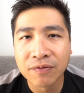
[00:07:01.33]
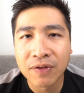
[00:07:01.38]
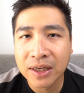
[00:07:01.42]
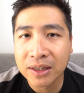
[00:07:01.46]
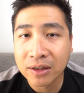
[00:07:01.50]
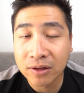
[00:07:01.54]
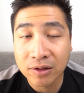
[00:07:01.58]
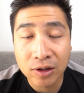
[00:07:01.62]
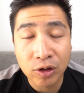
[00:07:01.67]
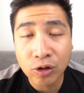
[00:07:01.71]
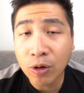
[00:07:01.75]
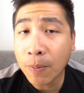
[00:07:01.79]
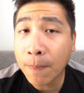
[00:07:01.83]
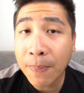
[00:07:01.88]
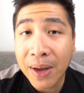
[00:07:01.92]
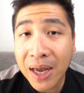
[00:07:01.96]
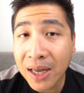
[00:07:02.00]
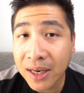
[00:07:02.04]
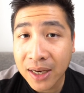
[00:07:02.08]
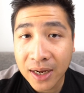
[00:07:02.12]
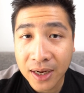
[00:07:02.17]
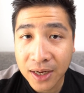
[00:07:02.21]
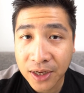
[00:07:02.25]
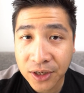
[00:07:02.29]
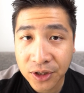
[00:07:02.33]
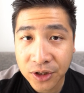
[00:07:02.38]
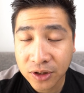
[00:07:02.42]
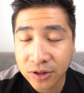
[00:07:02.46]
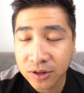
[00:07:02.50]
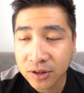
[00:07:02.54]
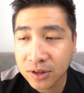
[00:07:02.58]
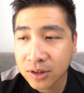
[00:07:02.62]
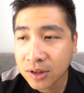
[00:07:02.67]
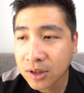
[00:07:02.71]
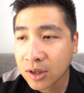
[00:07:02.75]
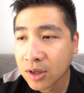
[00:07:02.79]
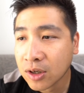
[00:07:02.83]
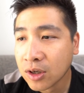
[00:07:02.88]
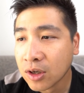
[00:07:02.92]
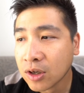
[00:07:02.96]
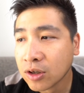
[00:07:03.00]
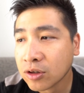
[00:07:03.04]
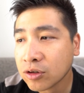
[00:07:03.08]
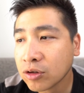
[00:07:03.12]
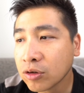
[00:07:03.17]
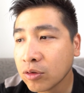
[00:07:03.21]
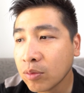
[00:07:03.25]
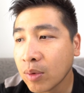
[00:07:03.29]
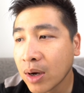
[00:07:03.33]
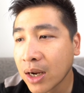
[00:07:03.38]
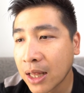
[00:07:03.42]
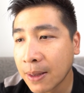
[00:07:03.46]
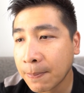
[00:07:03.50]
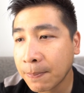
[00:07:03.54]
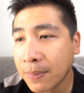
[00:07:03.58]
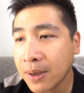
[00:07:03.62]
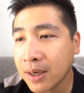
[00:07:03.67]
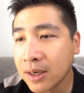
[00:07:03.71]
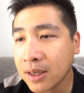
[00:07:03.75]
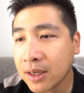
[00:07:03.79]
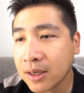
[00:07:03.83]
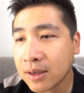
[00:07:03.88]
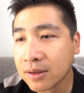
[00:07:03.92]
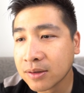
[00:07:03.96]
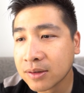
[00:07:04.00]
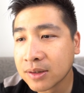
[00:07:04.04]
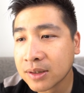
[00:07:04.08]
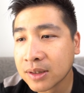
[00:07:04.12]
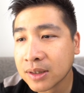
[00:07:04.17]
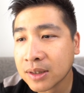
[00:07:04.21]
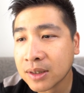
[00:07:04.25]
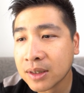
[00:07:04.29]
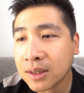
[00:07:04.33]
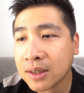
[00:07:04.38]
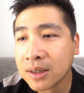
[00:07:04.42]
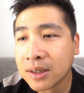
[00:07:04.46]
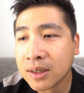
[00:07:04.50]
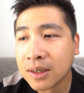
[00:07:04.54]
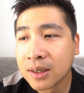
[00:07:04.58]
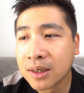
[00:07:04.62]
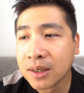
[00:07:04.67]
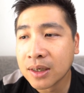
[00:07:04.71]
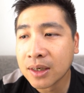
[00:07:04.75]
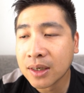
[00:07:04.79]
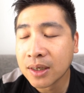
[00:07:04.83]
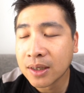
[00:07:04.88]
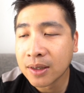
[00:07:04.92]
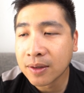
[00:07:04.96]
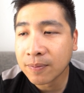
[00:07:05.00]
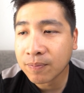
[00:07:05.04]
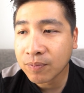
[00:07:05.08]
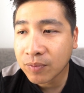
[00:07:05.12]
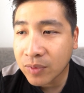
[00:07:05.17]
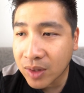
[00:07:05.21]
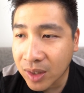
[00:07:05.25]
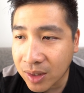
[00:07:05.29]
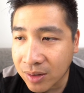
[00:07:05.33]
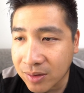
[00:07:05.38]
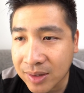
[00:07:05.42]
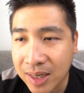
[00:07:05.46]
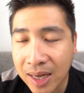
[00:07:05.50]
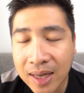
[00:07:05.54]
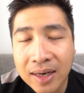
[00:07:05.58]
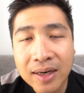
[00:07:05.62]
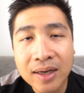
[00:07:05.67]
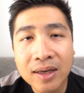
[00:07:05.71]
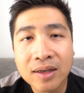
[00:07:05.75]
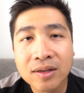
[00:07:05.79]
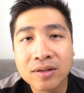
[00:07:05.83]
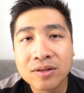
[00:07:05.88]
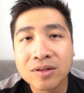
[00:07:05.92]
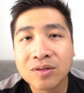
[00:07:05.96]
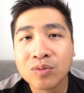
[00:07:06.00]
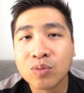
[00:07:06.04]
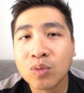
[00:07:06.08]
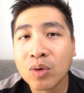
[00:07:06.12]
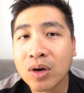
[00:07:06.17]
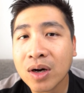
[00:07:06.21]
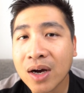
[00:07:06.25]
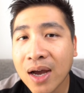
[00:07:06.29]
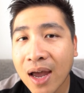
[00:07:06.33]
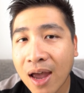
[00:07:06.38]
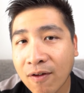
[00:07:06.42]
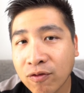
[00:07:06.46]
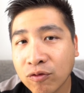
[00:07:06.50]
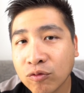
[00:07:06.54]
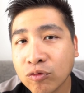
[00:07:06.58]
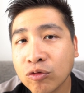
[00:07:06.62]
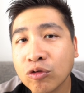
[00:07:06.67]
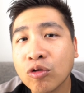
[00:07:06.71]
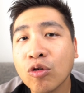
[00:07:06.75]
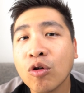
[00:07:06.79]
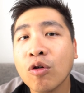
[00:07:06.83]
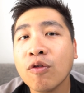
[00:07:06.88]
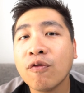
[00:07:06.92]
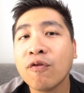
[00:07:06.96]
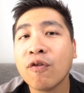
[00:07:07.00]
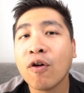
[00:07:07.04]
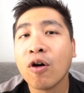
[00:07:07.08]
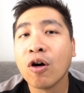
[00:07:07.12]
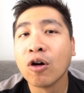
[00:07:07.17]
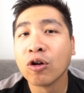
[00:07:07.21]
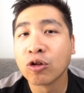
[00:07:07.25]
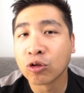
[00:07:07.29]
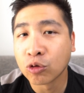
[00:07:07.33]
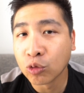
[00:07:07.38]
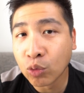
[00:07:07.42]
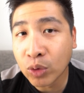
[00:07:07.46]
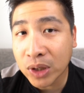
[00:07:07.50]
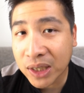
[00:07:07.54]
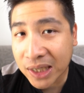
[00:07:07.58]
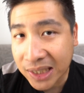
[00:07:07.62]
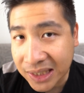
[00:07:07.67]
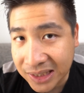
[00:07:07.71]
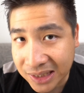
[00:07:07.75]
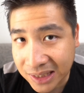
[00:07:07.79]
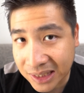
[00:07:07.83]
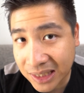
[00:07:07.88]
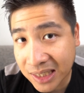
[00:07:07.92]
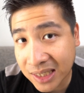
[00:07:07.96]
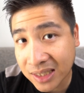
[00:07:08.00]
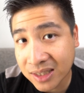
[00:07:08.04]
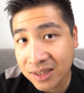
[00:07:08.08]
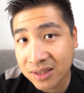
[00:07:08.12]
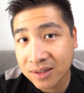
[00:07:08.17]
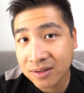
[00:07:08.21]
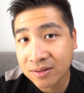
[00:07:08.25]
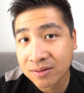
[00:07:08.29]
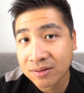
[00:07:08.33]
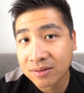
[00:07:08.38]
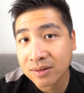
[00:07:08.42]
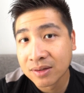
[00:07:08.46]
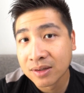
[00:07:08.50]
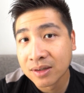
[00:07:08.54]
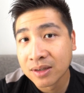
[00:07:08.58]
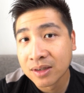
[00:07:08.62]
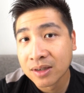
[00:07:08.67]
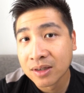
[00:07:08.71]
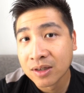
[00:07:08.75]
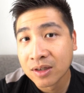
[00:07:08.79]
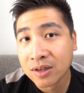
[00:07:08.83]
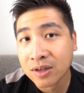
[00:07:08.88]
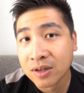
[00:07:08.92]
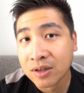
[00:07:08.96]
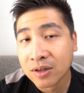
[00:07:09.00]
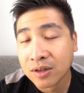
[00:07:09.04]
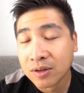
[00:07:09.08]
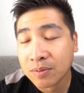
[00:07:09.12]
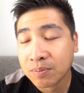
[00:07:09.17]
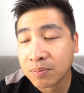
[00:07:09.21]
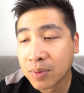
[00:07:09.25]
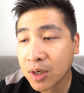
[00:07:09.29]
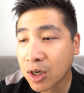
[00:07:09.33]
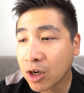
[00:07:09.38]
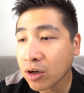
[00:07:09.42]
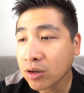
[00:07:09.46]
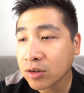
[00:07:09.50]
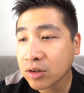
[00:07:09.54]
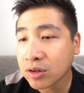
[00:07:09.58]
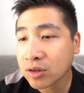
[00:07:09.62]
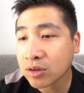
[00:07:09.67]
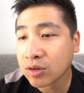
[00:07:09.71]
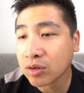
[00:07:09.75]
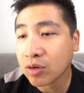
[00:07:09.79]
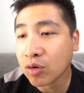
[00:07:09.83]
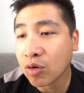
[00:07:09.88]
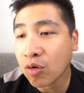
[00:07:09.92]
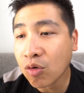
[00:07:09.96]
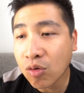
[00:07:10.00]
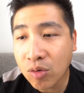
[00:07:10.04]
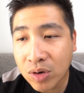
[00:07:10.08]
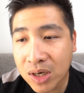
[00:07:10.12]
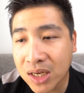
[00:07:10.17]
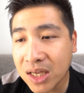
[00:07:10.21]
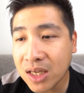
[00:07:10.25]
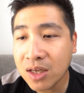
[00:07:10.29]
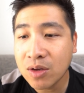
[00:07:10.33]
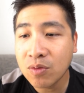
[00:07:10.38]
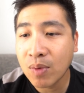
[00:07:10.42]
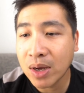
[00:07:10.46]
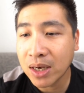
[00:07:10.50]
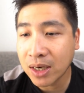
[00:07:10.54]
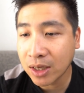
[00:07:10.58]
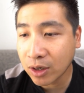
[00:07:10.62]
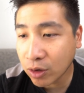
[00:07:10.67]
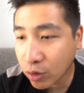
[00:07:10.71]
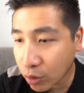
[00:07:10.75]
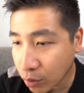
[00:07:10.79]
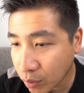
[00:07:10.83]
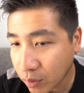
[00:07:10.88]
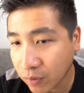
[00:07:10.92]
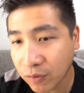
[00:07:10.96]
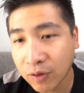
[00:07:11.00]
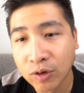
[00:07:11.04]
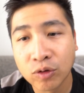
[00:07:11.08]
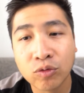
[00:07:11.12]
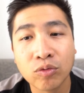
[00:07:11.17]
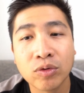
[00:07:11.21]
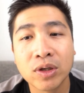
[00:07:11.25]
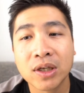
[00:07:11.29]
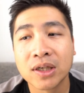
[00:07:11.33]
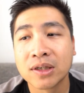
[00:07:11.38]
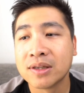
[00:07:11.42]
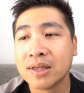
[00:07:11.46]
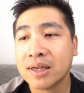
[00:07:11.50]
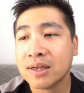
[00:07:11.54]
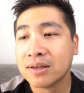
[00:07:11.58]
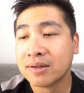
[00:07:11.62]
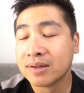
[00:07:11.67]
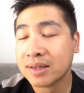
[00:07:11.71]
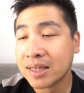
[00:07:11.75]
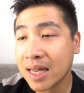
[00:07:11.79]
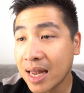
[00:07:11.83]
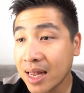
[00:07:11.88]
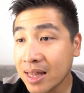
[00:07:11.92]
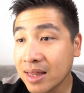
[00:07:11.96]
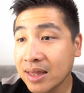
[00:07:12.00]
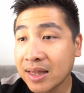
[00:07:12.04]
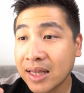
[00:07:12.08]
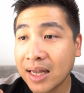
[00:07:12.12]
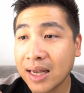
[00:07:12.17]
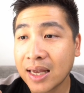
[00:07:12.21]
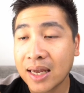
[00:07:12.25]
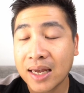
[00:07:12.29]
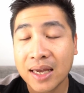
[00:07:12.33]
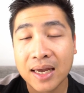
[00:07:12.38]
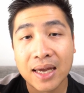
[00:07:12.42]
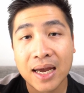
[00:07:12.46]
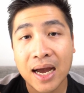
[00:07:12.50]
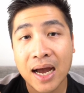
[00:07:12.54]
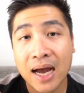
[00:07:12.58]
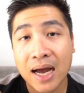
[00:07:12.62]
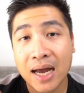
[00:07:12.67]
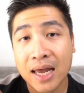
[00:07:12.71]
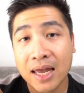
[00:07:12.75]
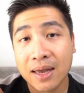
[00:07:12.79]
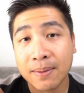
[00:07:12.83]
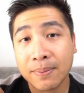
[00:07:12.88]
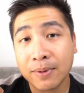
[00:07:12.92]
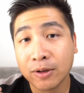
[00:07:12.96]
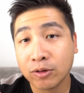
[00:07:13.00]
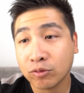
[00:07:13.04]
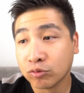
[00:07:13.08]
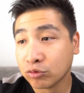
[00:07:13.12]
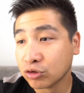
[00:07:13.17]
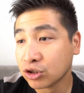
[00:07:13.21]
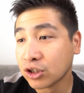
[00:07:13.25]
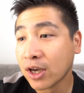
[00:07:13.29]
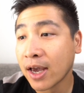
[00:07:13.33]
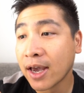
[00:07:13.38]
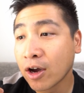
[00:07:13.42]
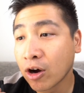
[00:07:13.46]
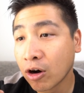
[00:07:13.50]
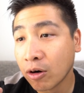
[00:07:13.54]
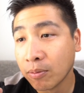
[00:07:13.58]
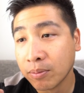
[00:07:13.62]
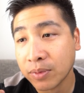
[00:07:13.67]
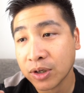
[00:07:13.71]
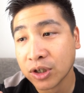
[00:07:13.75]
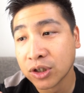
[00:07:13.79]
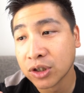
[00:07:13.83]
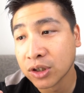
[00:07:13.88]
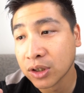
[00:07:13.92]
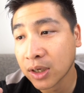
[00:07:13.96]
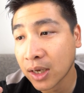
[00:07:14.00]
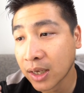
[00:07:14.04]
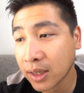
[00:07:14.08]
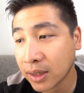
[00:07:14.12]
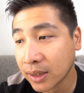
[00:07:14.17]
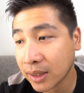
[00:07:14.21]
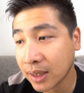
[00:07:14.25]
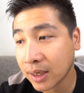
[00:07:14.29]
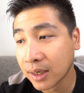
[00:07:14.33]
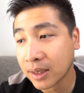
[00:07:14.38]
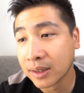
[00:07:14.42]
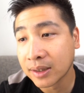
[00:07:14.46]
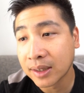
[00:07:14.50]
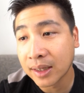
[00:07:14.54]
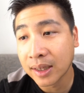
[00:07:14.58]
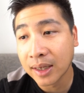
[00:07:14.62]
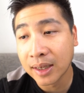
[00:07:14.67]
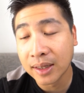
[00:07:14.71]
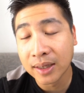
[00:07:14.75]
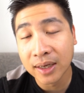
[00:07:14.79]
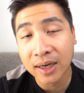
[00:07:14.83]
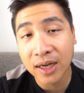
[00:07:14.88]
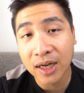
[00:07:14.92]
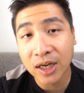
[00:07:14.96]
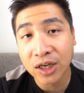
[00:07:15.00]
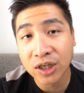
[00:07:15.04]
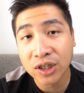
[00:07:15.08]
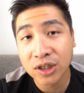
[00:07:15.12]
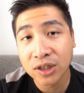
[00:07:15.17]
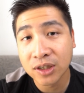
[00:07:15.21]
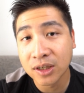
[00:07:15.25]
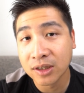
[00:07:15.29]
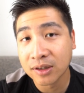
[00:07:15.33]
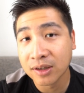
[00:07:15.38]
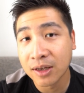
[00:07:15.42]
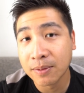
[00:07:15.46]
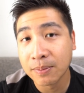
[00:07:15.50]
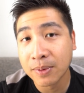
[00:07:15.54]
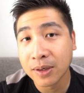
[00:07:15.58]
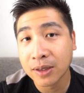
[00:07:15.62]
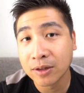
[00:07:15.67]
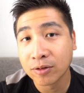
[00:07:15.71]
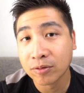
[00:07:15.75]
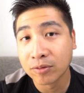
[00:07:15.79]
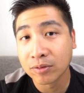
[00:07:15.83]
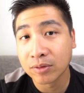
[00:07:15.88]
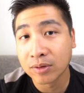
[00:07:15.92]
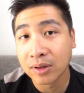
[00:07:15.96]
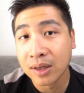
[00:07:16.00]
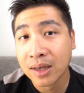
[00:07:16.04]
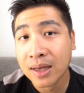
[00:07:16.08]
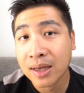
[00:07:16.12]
5,000, they don't pay their agents. So what happened is, these tenants will have to go for a 2 years lease, because only when they go with a 2 years lease, then they are able to share commission. The agent is able to